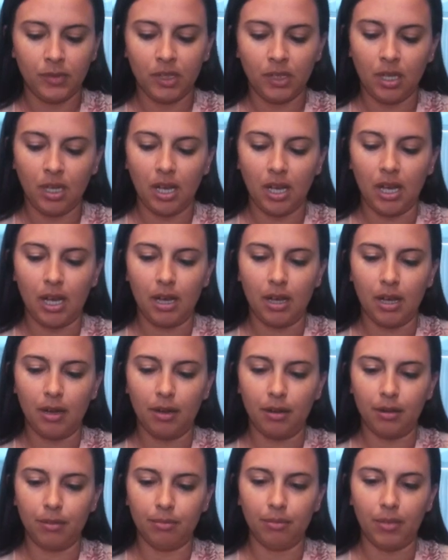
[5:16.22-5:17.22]

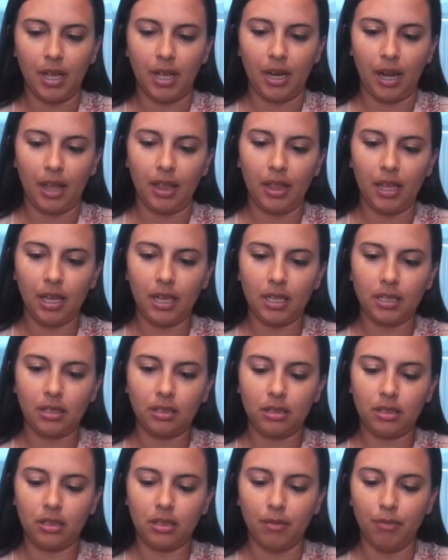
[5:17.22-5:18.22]
And I think
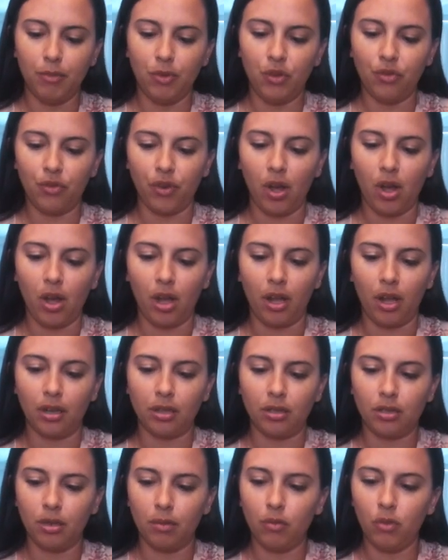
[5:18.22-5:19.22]
it's to move on,
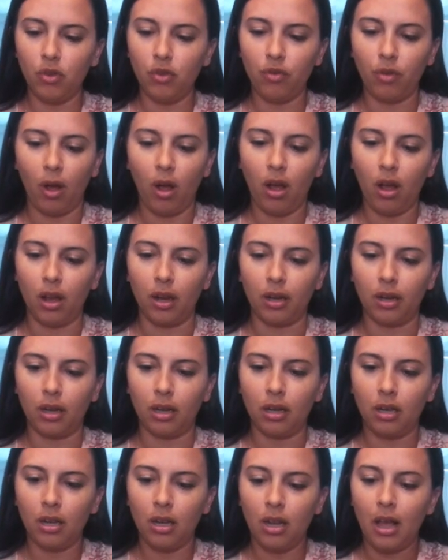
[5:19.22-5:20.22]
to move on.
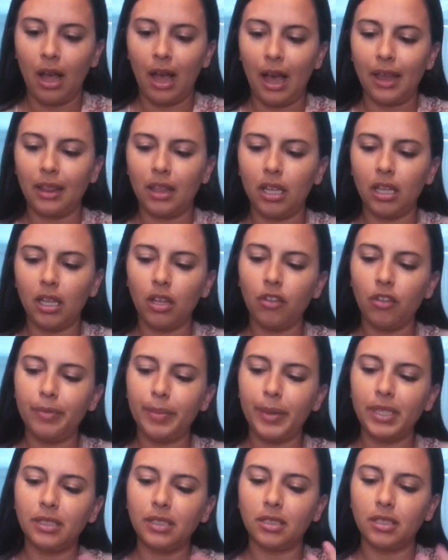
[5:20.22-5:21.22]
I think you've
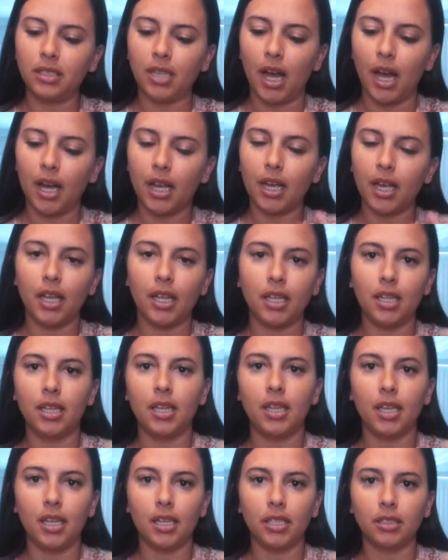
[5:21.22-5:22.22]
been stuck in
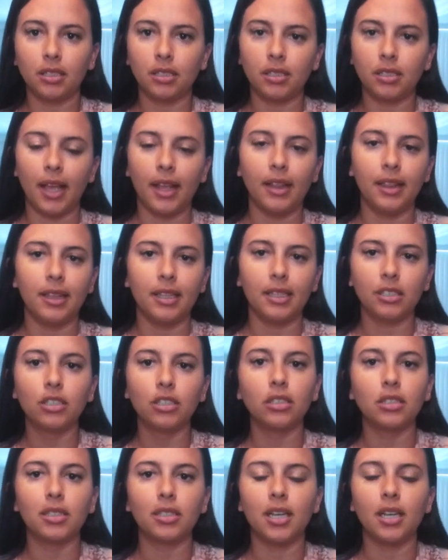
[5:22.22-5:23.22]
this, and this
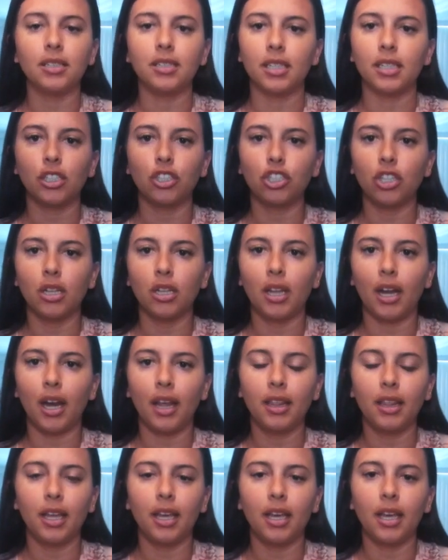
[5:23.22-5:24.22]
is the addiction that I
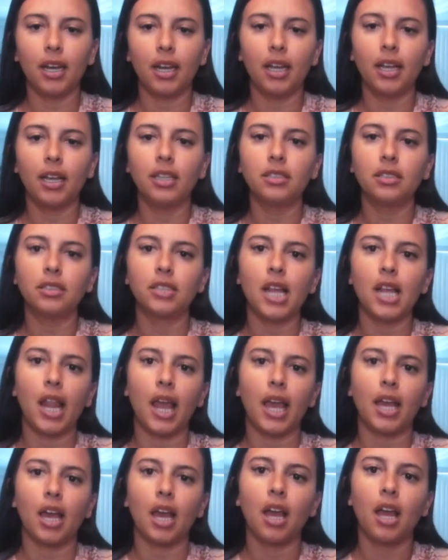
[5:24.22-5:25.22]
think it is.
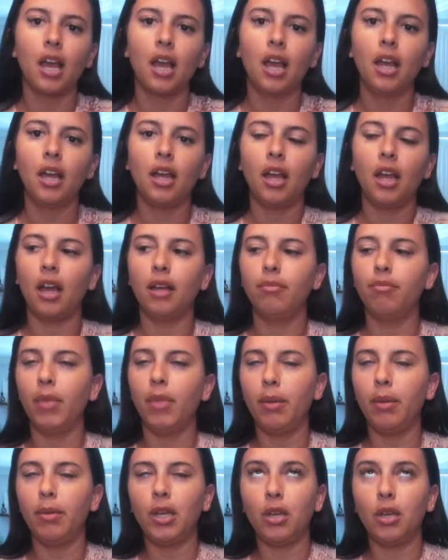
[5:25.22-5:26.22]
Like,
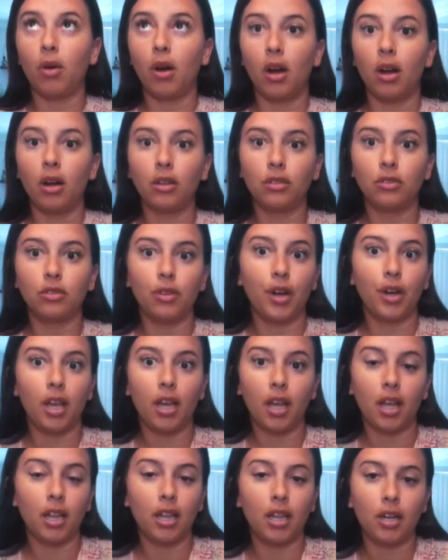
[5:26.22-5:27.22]
maybe you are
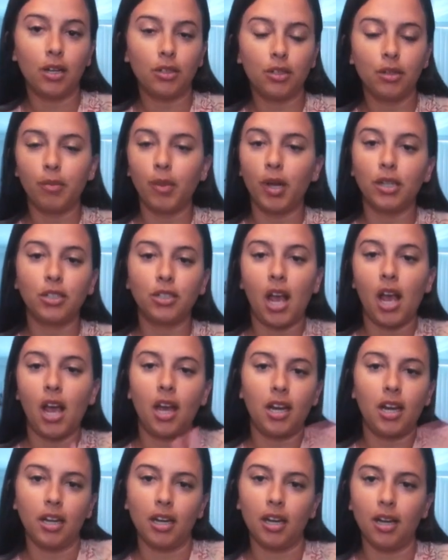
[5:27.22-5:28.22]
drinking a little too much. I
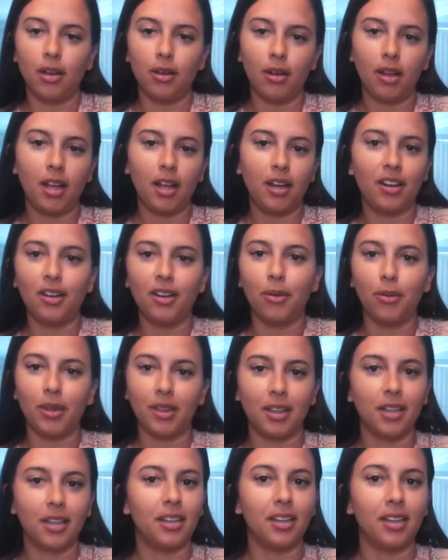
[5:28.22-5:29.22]
don't know. I don't know what
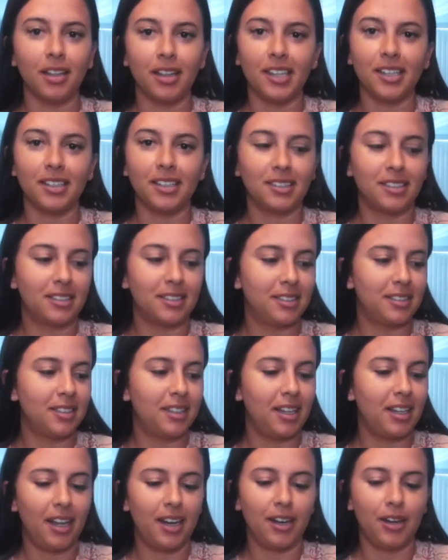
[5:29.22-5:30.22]
the deal is.
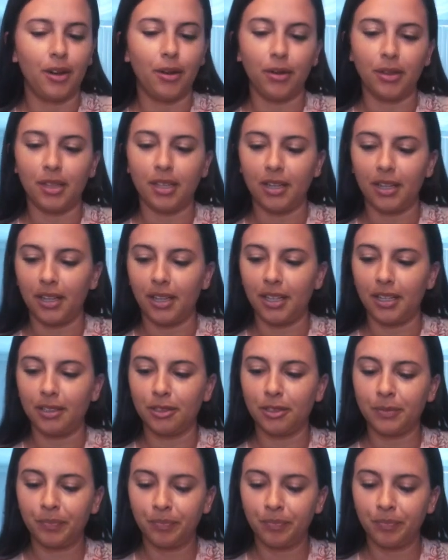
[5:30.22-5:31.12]
I don't know what the deal is.